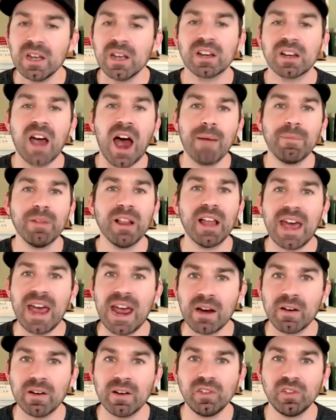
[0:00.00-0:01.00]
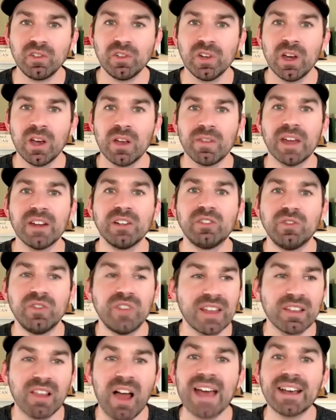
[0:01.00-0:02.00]
Kamala Harris, they
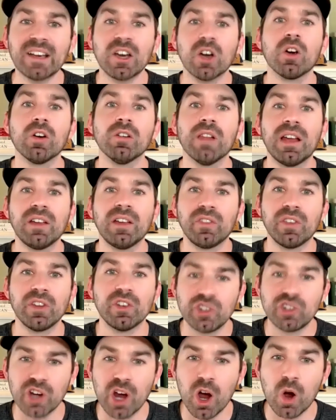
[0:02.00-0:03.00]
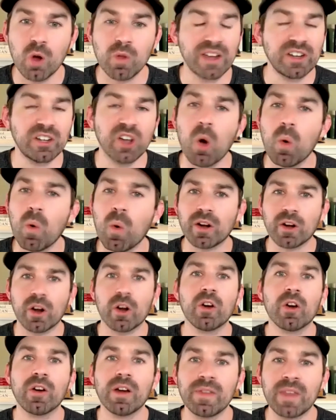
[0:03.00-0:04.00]
they like her less than Joe. They don't want
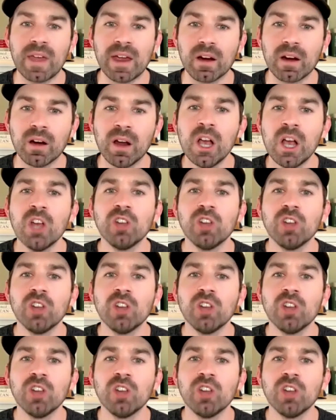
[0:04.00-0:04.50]
her in there.